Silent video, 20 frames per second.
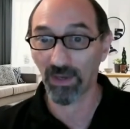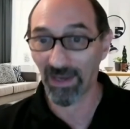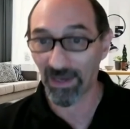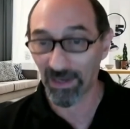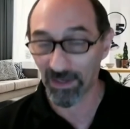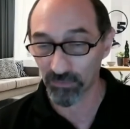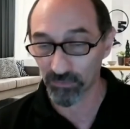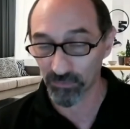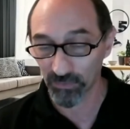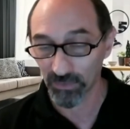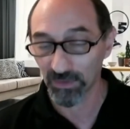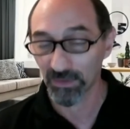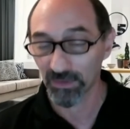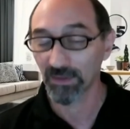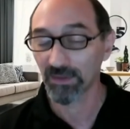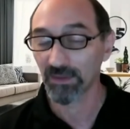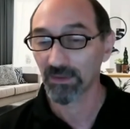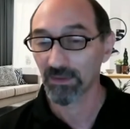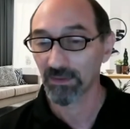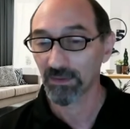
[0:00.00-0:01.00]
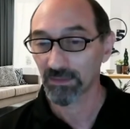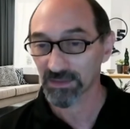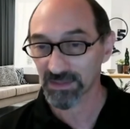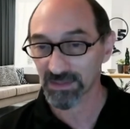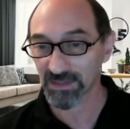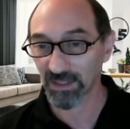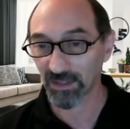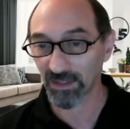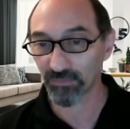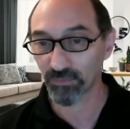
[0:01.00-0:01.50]
have
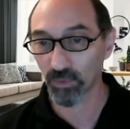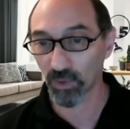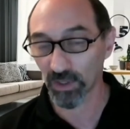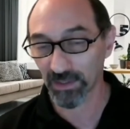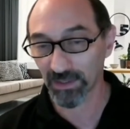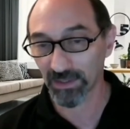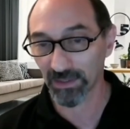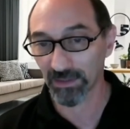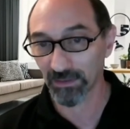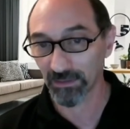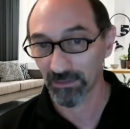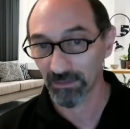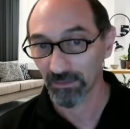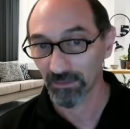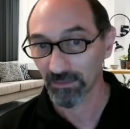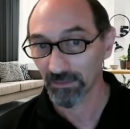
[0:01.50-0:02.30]
stuff working,